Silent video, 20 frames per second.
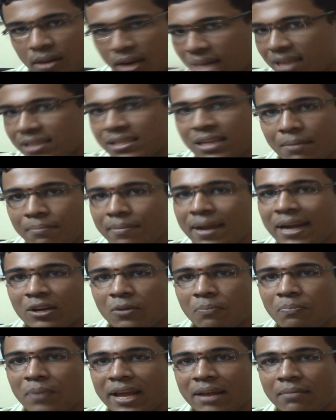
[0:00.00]
Let us come
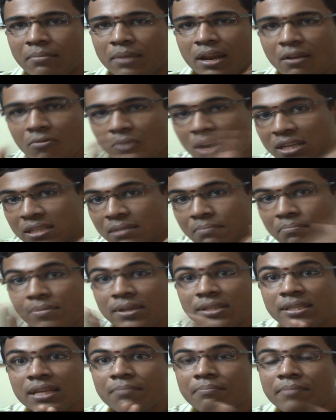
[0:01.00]
back to plane mirror. What is
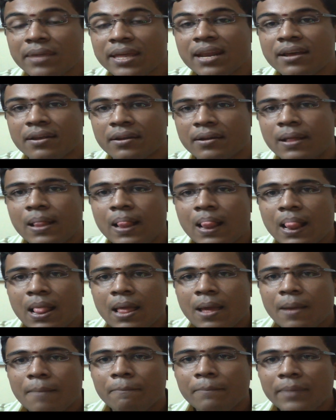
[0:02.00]
a mirror?
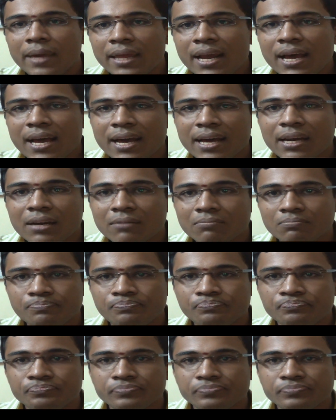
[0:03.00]
Mirror